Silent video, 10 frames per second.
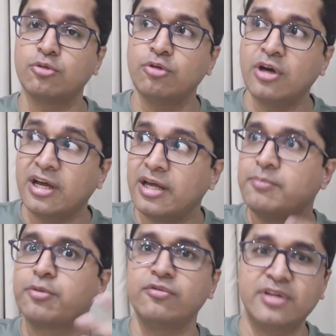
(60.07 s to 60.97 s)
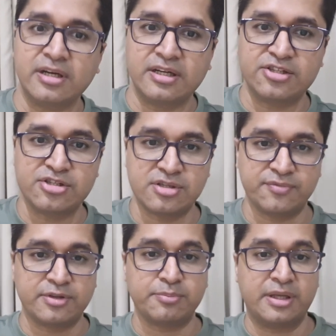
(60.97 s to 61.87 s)
to improve their
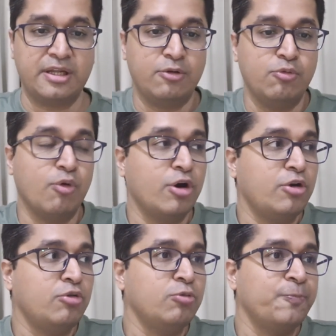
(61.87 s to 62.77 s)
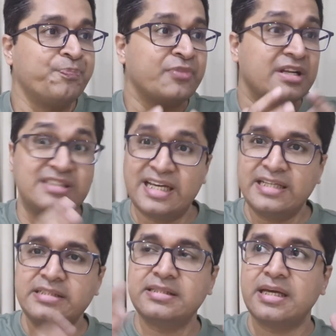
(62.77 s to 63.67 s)
relationship with money, who want to
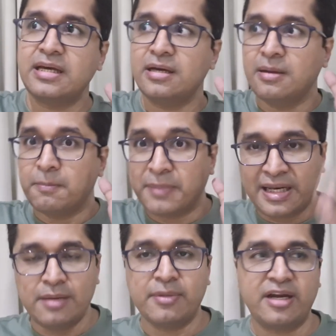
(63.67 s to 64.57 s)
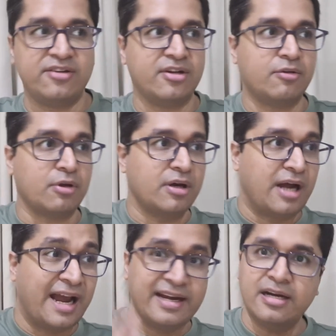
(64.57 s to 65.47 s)
change their money mindset,
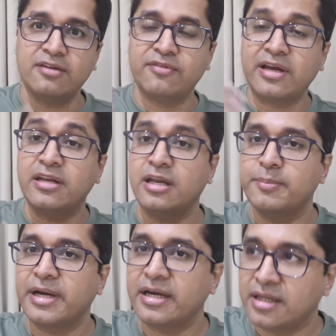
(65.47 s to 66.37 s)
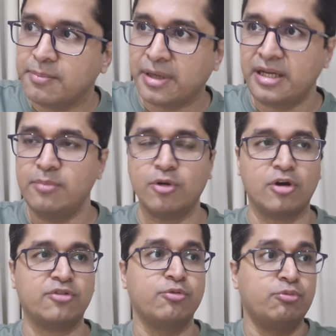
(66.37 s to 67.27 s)
identify and eliminate their money
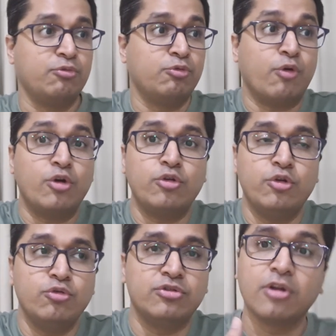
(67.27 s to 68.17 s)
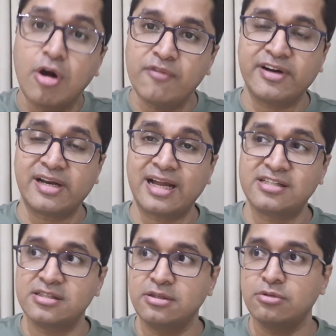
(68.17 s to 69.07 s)
blocks, who want to use law of
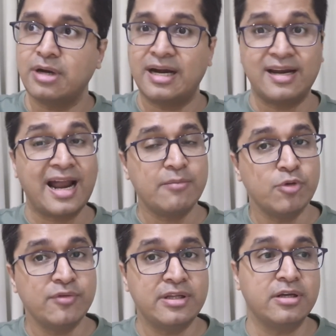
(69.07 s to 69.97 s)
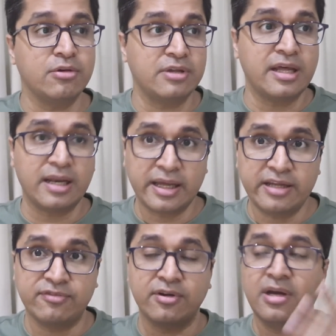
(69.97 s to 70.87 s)
attraction to attract more wealth into their
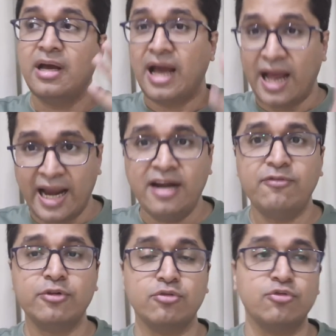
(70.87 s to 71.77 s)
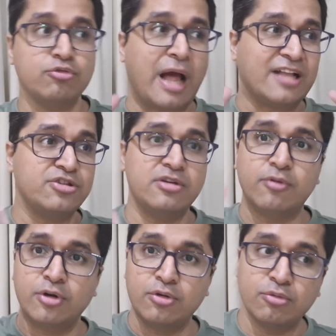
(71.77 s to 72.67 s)
life, and for those who actually
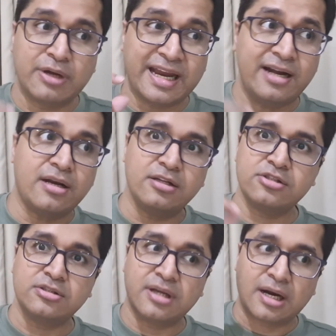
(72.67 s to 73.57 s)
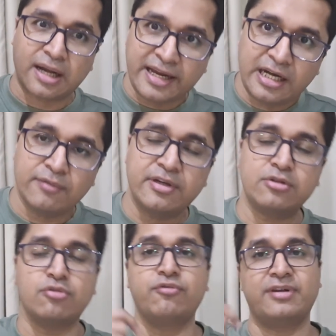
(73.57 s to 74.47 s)
want to get rich the right way
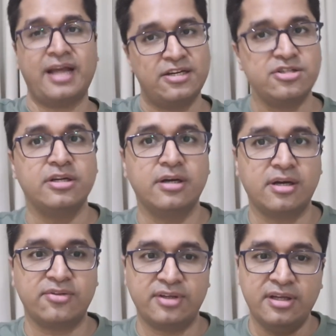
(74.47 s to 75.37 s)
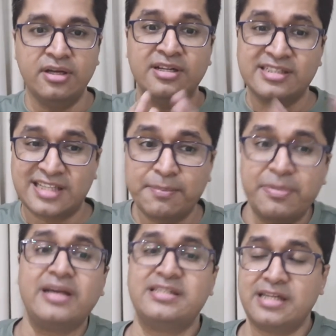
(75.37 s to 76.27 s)
through financial literacy step
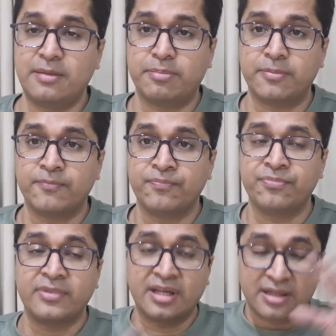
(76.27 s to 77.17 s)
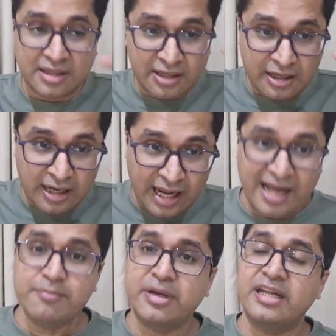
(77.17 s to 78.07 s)
by step.
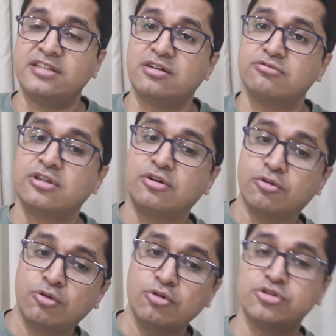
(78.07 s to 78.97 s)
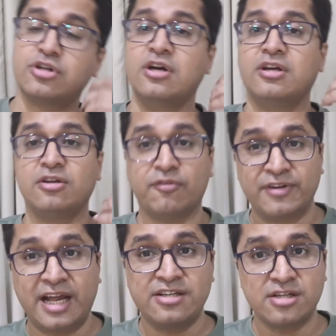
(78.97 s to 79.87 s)
I'm Manish Ahuja, your host, your
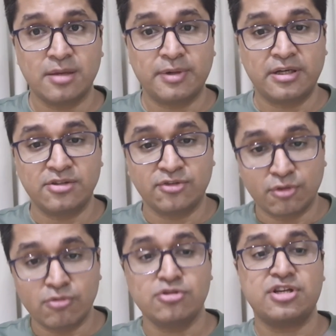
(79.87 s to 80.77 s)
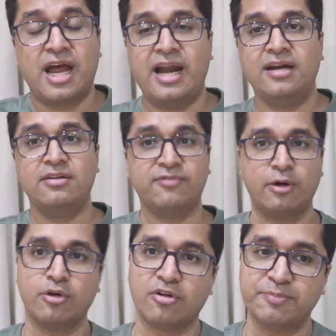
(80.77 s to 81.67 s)
financial abundance coach and
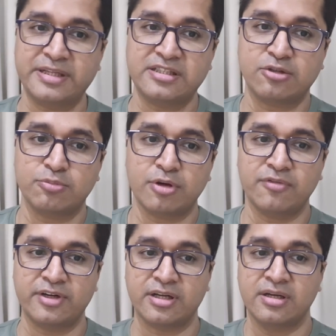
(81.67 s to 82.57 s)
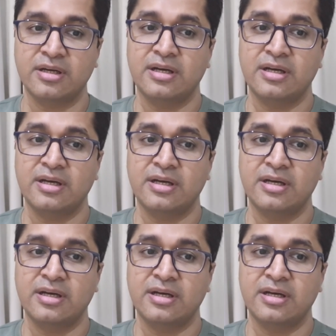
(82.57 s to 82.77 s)
founder of Paycheck to Profit.